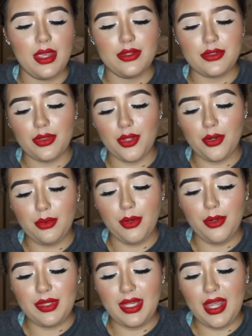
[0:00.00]
So the
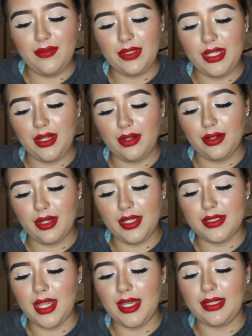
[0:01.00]
quote they have in here
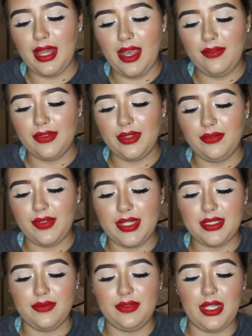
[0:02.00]
is, "I laugh in the
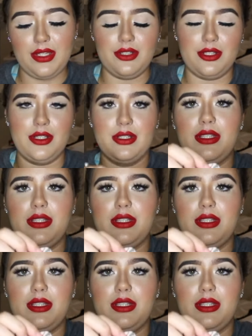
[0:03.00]
face of danger,